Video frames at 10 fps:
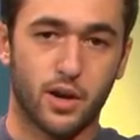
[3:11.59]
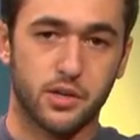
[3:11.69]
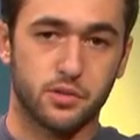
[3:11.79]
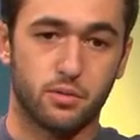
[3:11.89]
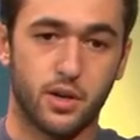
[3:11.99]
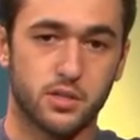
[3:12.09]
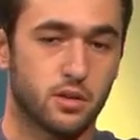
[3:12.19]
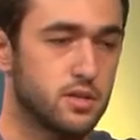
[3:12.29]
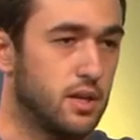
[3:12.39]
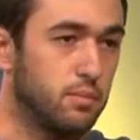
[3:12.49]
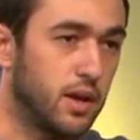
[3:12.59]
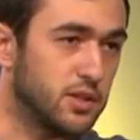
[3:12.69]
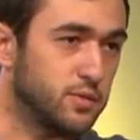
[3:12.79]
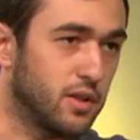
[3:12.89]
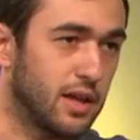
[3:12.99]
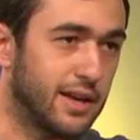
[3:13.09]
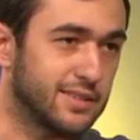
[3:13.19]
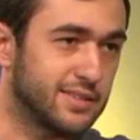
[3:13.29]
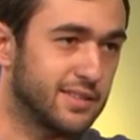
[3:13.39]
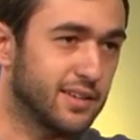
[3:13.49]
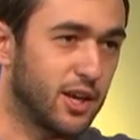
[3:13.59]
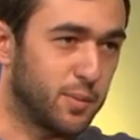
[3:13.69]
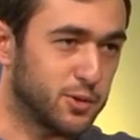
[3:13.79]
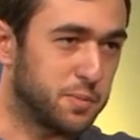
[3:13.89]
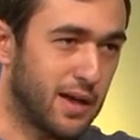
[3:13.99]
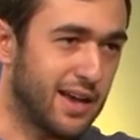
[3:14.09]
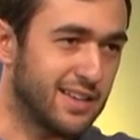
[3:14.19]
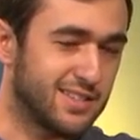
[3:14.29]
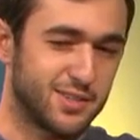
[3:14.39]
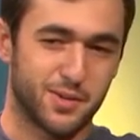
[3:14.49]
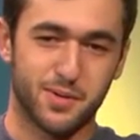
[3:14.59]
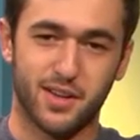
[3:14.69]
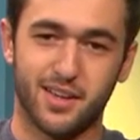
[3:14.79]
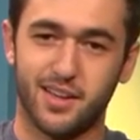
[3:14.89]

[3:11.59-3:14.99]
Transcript: We're actually racing our teammates for the last couple spots. So